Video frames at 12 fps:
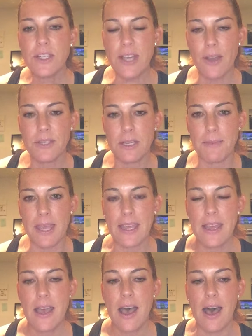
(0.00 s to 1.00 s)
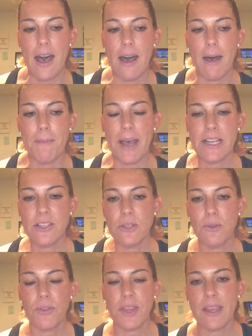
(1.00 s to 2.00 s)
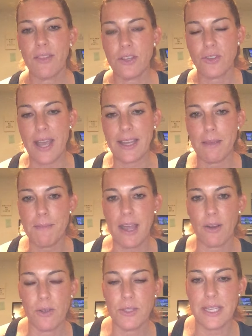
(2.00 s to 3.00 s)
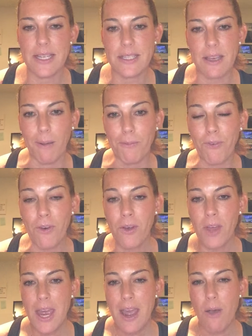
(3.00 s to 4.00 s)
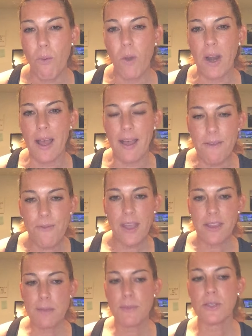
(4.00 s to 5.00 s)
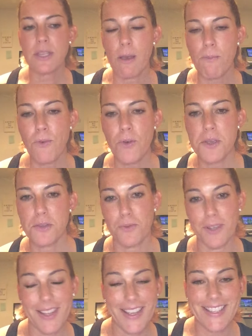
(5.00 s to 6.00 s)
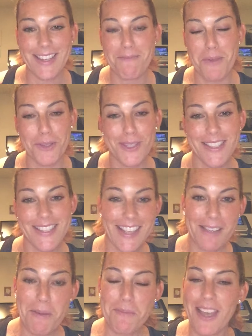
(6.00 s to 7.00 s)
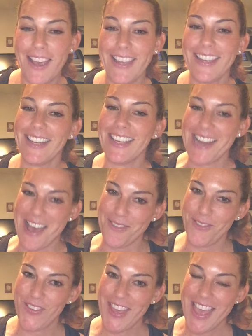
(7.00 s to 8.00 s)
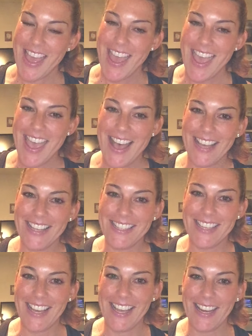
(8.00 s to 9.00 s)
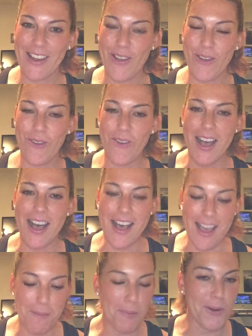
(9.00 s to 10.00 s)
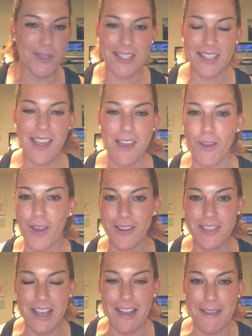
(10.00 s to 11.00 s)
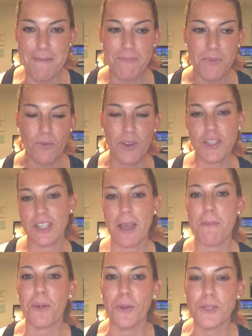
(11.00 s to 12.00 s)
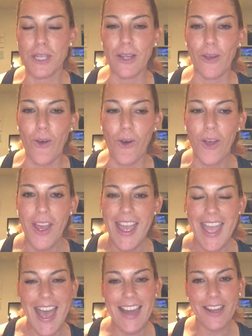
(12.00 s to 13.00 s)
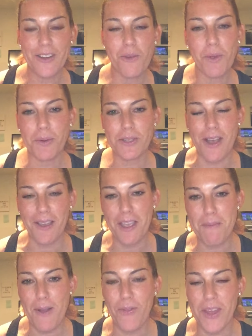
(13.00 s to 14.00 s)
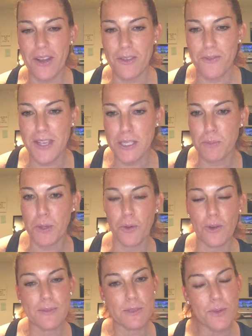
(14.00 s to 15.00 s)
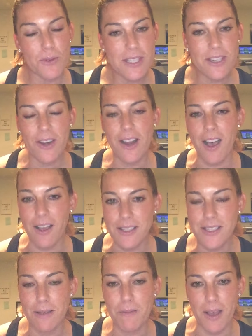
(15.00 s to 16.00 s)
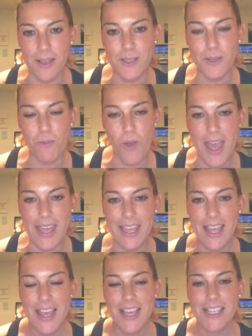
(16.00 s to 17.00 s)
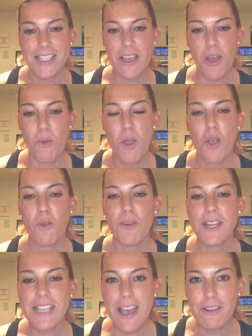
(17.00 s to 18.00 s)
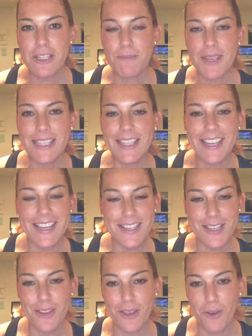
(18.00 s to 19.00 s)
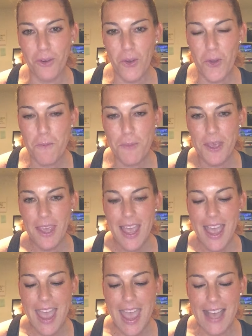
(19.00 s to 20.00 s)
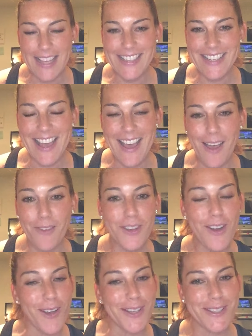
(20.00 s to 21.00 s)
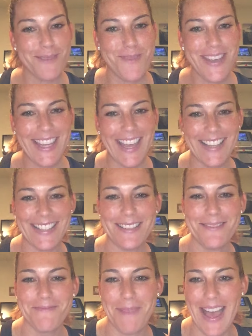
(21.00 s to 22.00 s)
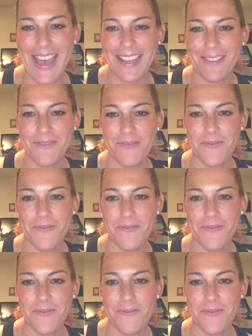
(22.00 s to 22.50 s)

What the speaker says: reach out to me. I do think that tracking macros is helpful. What I find the most helpful is realizing most of the time I'm not eating enough. And I know I personally have a hard time reaching that protein goal. And I know we were talking about that on the Facebook group. Smoothies are an awesome, awesome way. So reach out to me, lean into the group, and have an awesome weekend. Bye.